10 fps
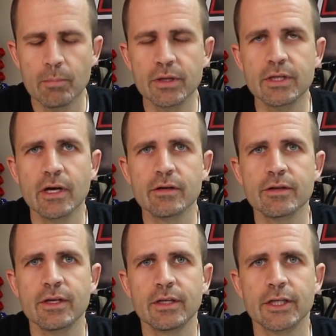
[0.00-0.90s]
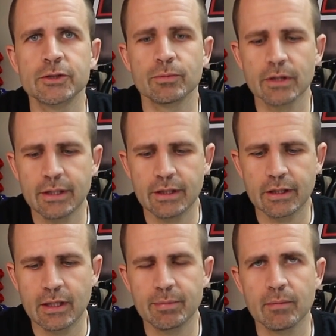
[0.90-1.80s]
But the other thing that you really need
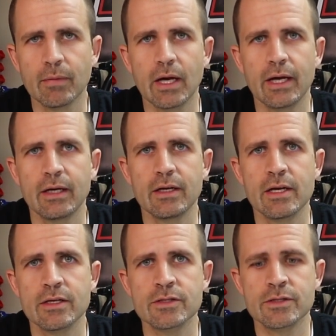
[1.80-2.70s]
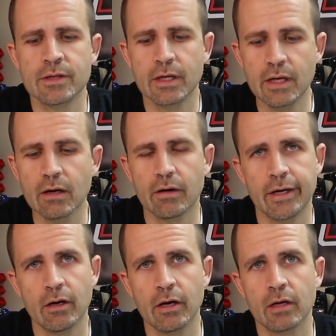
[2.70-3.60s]
to keep in mind is the
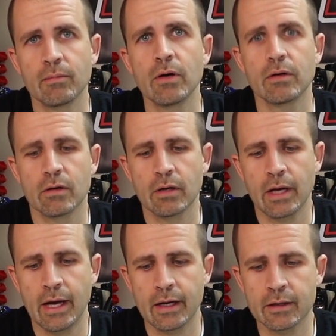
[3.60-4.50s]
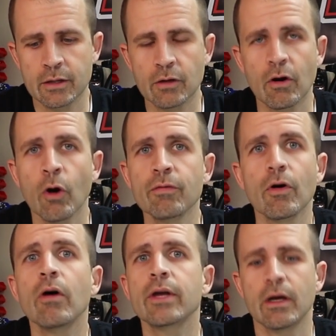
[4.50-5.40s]
gearing on your motor and your
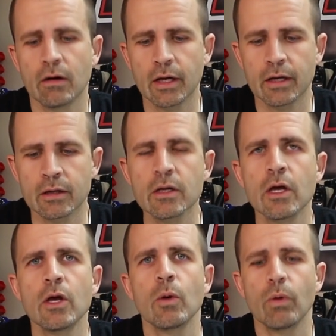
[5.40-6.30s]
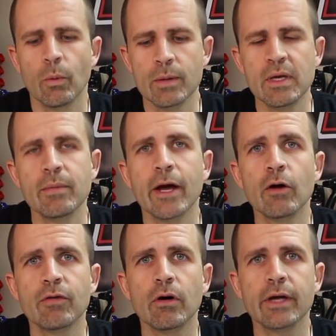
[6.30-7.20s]
overall gearing. And what we mean by
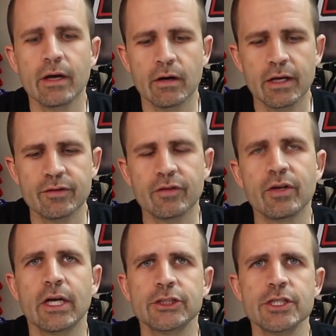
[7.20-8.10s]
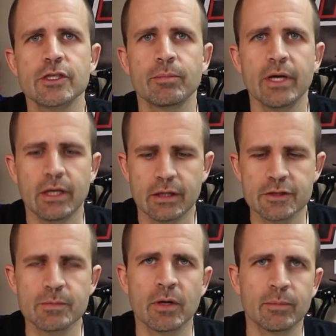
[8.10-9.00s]
overall gearing is it's not just your pinion
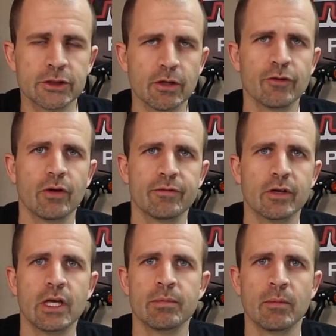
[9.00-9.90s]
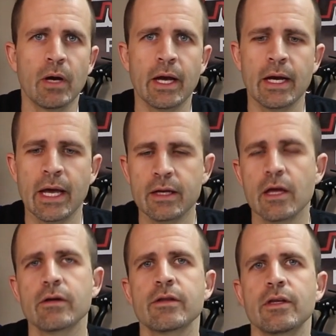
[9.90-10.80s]
and spur, but you also have to keep in mind
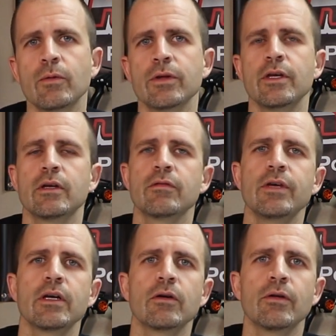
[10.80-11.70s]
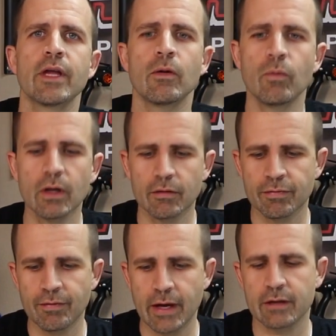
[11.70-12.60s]
any other thing within your vehicle that will
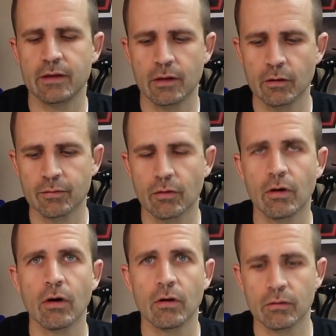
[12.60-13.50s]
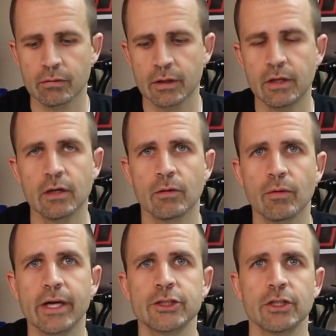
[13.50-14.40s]
affect the overall gear
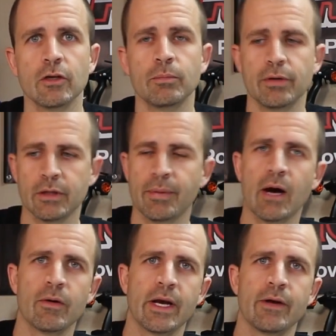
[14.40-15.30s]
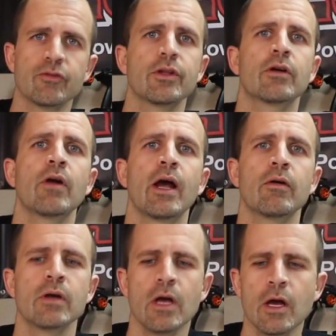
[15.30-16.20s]
ratio, putting the power down to the
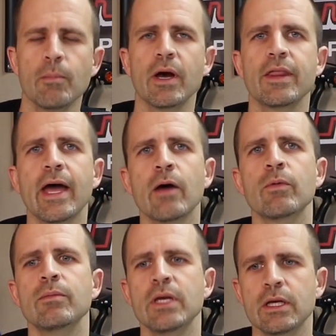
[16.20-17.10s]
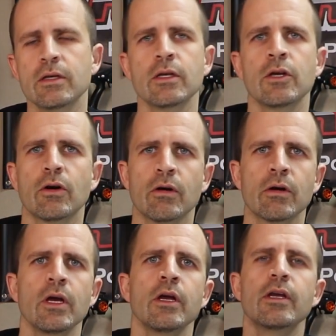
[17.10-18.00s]
ground. By that, we mean
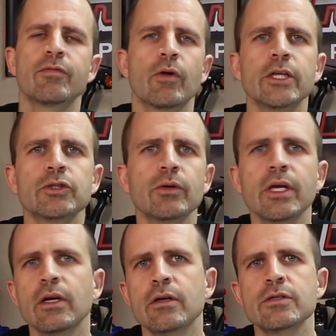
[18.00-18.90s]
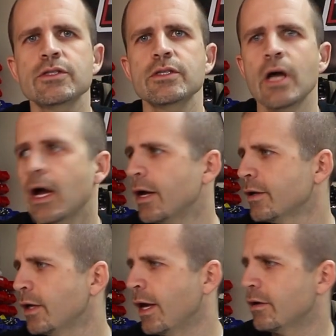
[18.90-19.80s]
your differential gears
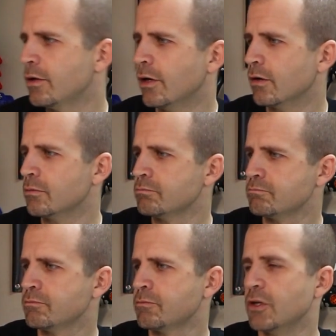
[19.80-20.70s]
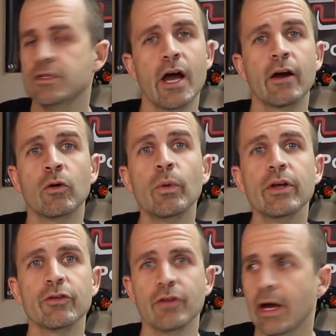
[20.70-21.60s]
uh, and your your tire and
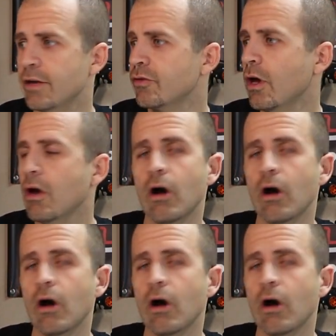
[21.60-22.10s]
wheel size.